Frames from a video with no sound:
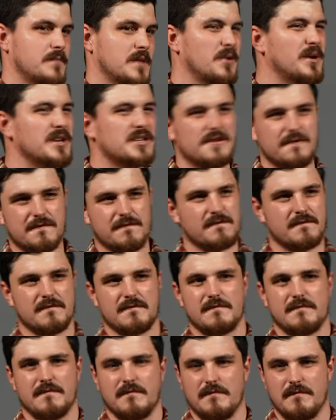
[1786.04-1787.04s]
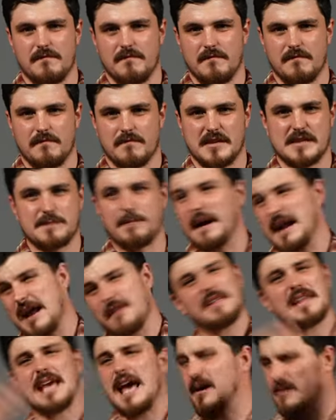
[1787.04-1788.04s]
Which, despite
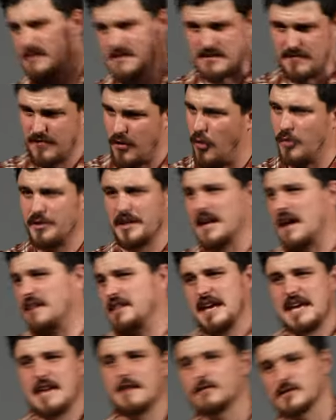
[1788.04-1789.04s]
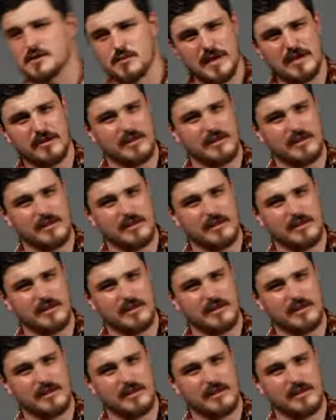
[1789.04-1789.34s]
everything else and all the other evils we